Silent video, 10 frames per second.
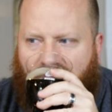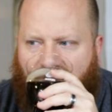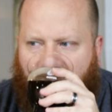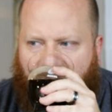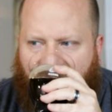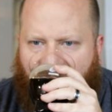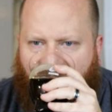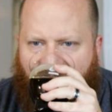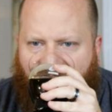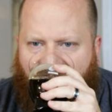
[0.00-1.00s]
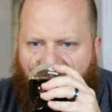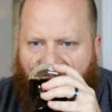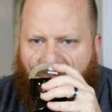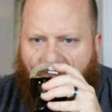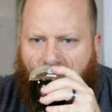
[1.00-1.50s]

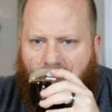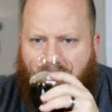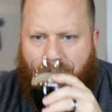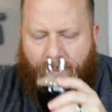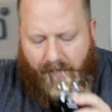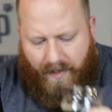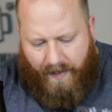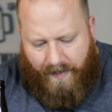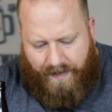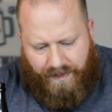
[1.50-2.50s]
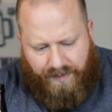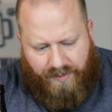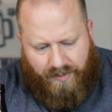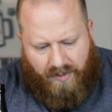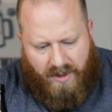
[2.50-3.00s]

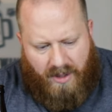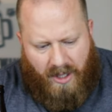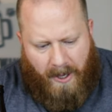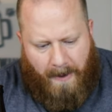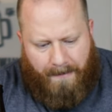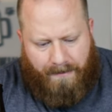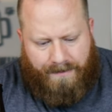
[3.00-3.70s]
Nothing is said.